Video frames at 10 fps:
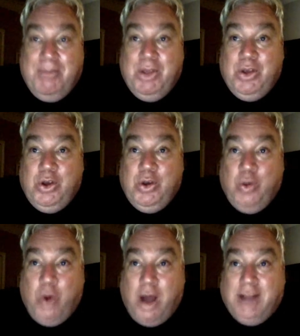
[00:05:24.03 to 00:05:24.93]
you
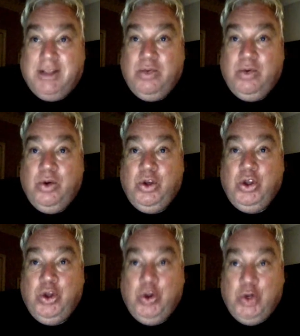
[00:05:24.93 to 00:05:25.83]
want to
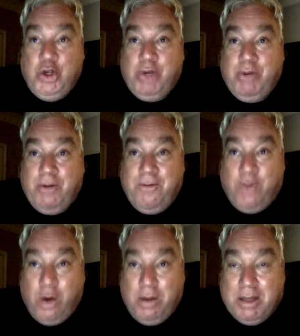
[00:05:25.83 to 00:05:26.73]
use your
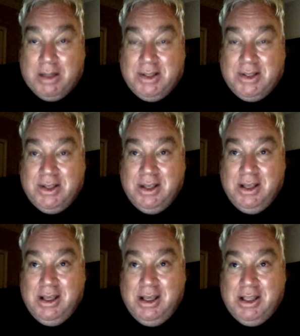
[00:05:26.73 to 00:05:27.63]
performance
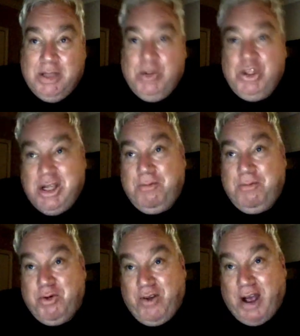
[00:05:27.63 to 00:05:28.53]
to achieve
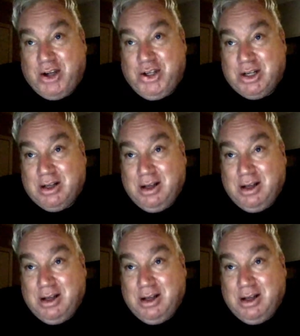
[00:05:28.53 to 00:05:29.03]
perfection.